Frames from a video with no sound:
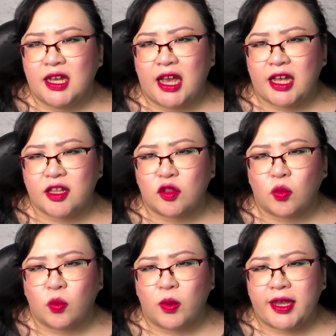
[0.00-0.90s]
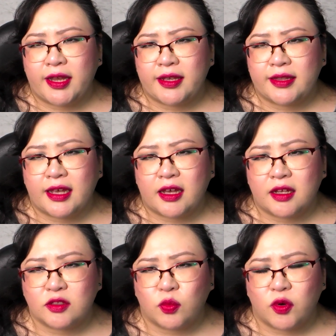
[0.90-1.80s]
and the way
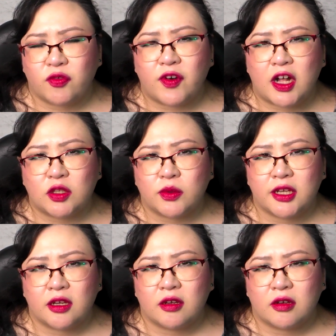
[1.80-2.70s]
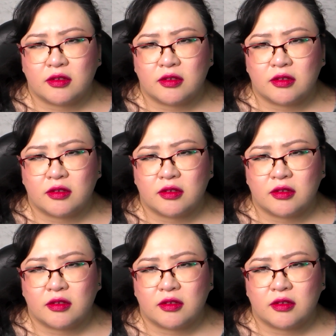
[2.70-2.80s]
that we're following